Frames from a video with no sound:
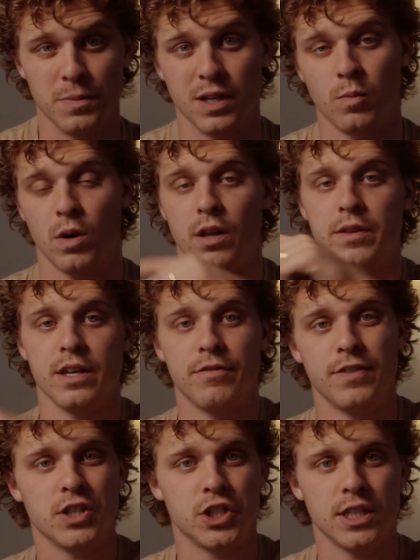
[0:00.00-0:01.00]
and one on the
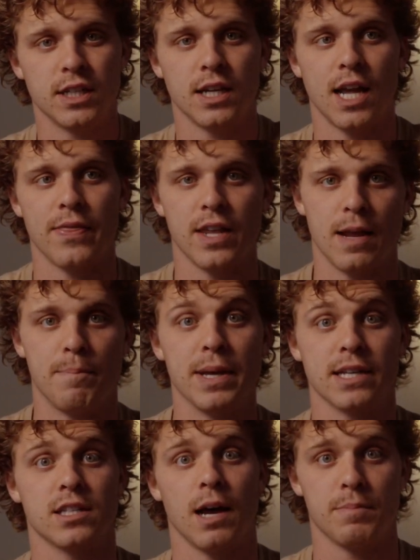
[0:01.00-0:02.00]
officiant, and then it
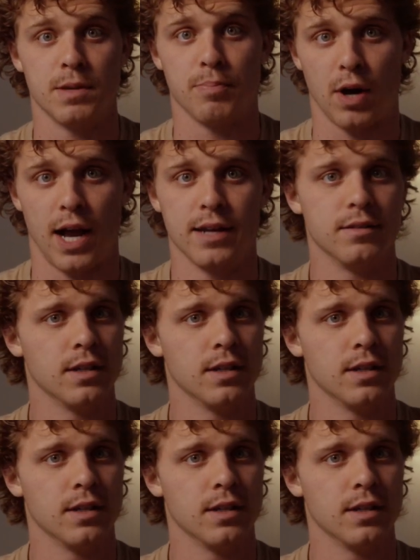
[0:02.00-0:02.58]
picks up the bride.